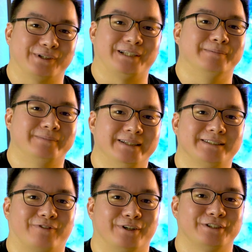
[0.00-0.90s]
to keep
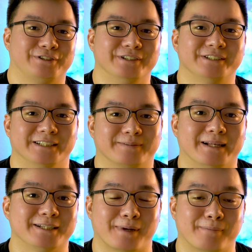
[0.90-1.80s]
this 43-inch
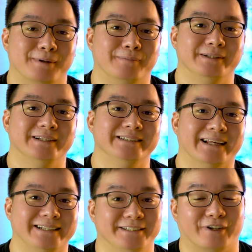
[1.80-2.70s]
display as my permanent
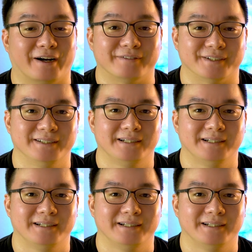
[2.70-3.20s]
daily driver,